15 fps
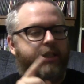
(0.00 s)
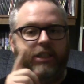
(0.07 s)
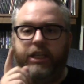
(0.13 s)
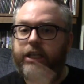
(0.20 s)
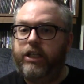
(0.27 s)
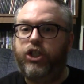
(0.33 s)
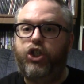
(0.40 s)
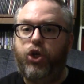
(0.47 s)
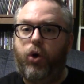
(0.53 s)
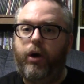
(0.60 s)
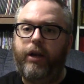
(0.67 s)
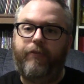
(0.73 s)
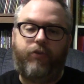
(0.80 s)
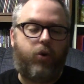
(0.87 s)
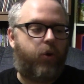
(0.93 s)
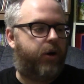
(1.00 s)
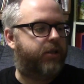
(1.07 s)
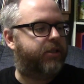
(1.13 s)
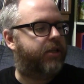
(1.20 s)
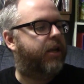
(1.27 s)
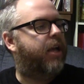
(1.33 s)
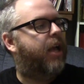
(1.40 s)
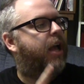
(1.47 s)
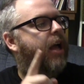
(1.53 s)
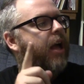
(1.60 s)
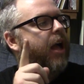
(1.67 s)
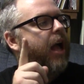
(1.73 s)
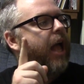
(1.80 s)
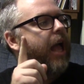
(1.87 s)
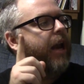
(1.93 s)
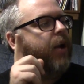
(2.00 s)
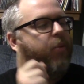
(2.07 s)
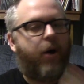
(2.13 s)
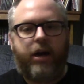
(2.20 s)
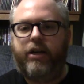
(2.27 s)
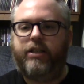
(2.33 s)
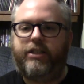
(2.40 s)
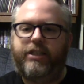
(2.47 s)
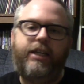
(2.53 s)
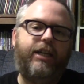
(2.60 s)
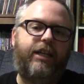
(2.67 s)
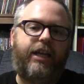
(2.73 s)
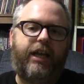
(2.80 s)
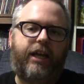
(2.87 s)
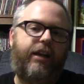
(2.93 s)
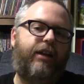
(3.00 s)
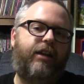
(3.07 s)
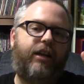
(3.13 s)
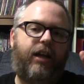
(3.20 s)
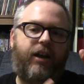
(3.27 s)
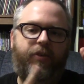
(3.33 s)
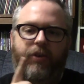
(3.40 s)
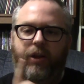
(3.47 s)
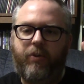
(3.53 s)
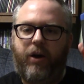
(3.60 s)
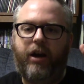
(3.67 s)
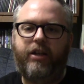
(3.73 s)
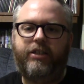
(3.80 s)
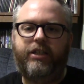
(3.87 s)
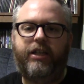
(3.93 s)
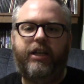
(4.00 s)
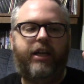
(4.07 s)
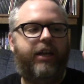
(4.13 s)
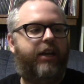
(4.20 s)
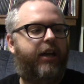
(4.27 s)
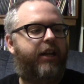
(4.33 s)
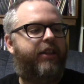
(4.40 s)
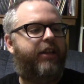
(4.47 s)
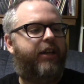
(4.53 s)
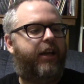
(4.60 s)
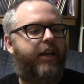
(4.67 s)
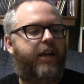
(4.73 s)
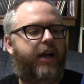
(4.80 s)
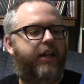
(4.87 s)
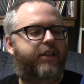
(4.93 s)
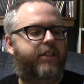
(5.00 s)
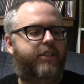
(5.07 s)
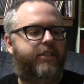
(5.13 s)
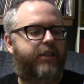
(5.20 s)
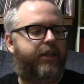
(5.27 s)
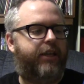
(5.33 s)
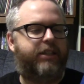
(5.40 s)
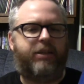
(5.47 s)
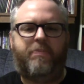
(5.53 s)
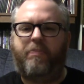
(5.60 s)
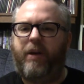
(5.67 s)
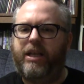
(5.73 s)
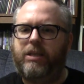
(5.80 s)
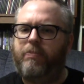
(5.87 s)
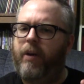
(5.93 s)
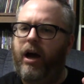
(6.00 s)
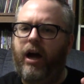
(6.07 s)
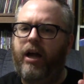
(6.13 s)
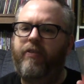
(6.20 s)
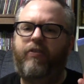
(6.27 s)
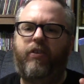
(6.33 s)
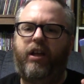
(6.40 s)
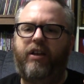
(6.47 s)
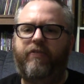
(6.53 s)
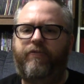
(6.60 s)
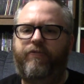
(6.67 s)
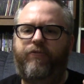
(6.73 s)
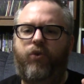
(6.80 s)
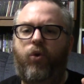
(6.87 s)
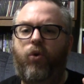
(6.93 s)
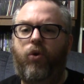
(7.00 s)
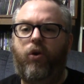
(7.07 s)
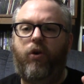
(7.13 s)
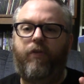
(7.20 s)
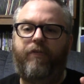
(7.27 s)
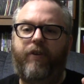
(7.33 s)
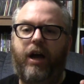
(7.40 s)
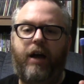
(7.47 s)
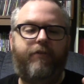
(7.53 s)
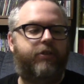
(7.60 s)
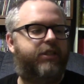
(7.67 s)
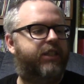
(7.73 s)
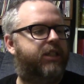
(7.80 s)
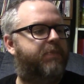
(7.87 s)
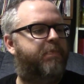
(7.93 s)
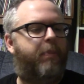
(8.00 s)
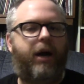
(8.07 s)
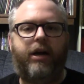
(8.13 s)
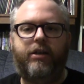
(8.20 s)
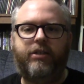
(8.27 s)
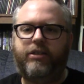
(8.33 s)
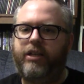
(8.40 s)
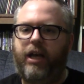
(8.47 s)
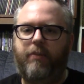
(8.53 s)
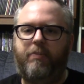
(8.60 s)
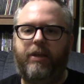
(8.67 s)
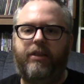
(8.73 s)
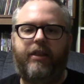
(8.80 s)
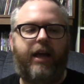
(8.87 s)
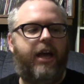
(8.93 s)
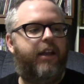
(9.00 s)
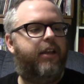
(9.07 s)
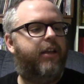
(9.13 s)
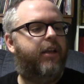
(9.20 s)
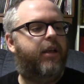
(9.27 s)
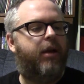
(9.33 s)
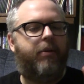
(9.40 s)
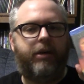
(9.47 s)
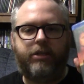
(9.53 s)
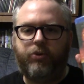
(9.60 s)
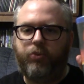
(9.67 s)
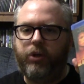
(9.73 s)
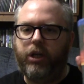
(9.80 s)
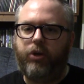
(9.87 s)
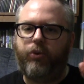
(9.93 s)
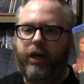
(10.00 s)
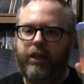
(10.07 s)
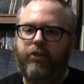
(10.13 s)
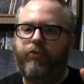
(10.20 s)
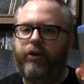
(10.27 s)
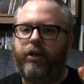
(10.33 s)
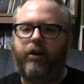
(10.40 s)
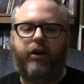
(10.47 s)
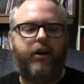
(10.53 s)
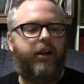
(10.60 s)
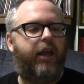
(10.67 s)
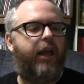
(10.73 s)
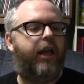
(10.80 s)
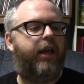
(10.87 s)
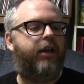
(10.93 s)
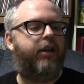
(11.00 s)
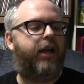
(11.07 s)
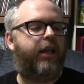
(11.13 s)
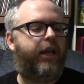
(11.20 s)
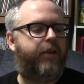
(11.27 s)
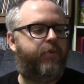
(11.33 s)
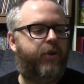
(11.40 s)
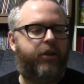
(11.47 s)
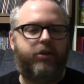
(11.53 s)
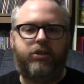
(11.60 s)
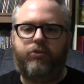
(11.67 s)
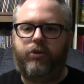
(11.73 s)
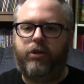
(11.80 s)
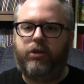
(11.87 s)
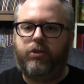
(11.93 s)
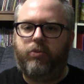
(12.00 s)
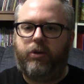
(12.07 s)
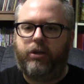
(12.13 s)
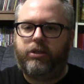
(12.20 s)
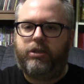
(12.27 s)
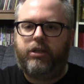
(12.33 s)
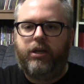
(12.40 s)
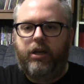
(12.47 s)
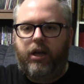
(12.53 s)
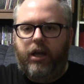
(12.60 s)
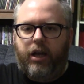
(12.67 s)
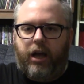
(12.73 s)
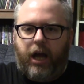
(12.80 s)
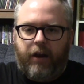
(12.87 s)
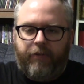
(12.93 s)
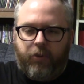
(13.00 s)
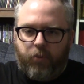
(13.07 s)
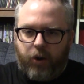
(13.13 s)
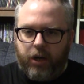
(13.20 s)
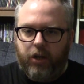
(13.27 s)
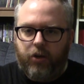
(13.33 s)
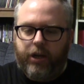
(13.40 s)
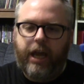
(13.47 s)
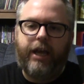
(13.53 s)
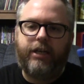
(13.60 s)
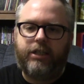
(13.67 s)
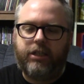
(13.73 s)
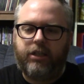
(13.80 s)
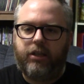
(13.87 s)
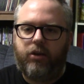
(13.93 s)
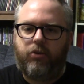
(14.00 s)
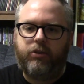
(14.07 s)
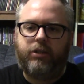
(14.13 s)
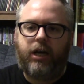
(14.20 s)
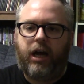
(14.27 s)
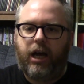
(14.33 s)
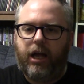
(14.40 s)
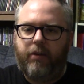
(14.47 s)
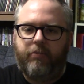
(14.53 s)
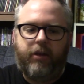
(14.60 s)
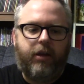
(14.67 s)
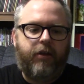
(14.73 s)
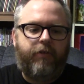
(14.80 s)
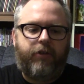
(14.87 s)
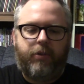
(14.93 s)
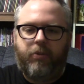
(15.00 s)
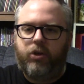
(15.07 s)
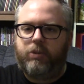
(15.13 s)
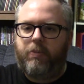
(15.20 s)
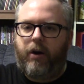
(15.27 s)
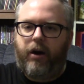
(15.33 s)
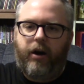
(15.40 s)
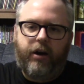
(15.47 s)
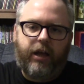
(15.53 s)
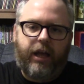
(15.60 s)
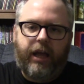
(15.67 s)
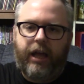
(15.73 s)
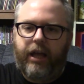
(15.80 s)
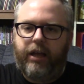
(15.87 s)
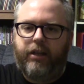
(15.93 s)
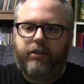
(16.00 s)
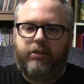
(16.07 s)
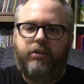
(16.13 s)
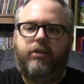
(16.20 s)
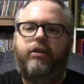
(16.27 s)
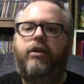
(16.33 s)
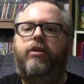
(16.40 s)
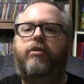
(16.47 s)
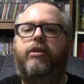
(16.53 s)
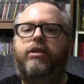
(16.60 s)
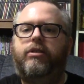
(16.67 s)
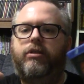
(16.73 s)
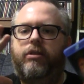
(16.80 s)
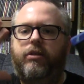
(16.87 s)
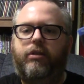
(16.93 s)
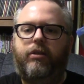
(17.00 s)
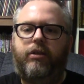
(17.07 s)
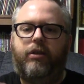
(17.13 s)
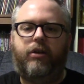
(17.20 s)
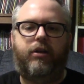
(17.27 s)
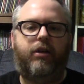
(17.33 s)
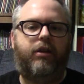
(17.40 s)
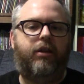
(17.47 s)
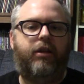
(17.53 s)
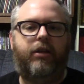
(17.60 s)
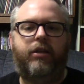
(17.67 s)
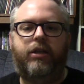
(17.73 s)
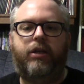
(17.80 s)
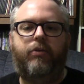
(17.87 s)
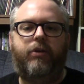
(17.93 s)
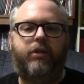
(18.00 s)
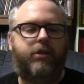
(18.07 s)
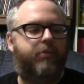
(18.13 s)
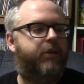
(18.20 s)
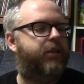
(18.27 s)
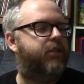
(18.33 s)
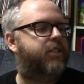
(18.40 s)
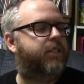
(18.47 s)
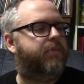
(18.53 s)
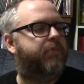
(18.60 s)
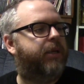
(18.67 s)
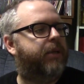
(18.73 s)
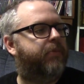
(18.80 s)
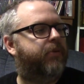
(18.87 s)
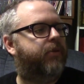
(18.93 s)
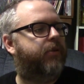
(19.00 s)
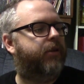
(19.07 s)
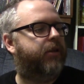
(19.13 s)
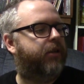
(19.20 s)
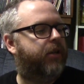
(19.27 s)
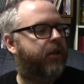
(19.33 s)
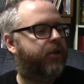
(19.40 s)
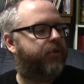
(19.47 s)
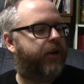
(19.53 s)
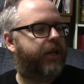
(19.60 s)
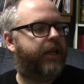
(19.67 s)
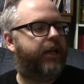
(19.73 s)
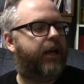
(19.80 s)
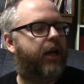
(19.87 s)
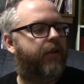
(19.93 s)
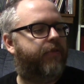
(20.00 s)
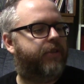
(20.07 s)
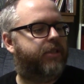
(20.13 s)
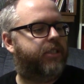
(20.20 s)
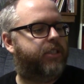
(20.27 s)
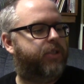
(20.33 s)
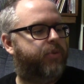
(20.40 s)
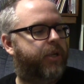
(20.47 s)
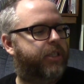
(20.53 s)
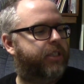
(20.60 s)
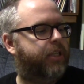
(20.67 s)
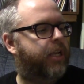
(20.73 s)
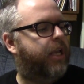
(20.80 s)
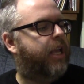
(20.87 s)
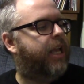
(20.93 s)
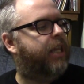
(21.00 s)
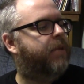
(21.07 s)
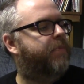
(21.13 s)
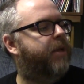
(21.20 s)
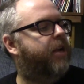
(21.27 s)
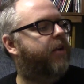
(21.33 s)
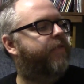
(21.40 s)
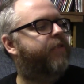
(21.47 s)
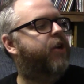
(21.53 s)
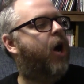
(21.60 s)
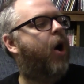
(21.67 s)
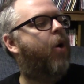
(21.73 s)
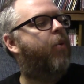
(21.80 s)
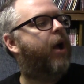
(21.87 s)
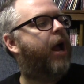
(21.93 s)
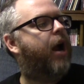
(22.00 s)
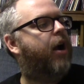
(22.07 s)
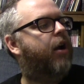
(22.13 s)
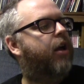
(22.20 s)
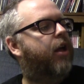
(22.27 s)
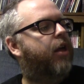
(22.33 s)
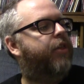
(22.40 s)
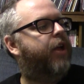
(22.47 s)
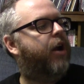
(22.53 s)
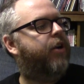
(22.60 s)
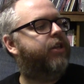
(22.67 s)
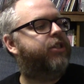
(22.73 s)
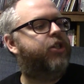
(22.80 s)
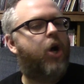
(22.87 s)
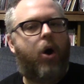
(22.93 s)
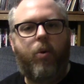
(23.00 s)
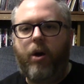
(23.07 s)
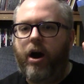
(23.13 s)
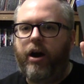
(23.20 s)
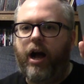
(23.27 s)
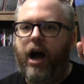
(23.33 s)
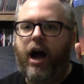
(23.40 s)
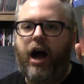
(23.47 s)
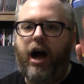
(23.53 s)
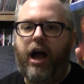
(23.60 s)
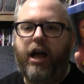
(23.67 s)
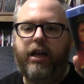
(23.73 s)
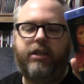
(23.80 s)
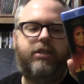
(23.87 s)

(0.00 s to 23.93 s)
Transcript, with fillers: I did enjoy it, of course. And I wanted to see it again. I really wanted to see it again, and I think I got this. I think it's a Best Buy for like four or five or six bucks. Can't beat that. But it's a really great thriller, and I like one of those thrillers where it's kind of in one location the whole time for the most part, and you know these they deal with some interesting people and trying to get out of a situation. In the middle of nowhere, there is nowhere to hide.